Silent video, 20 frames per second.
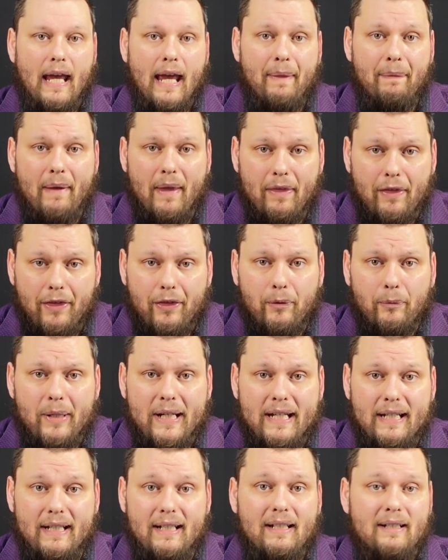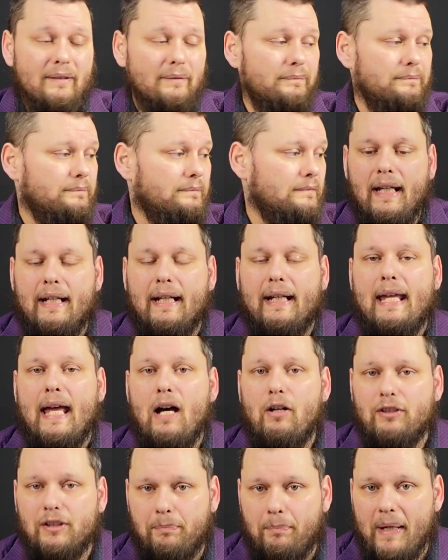And then 3, it
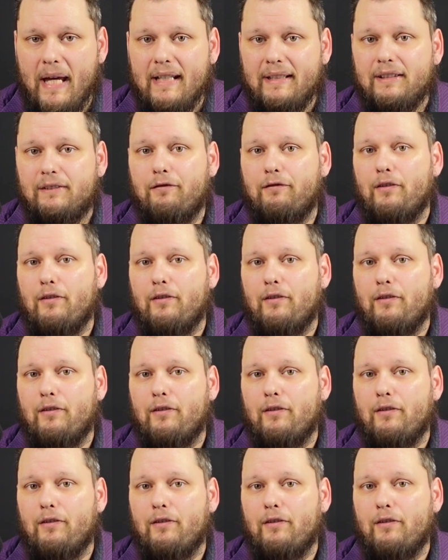accounts best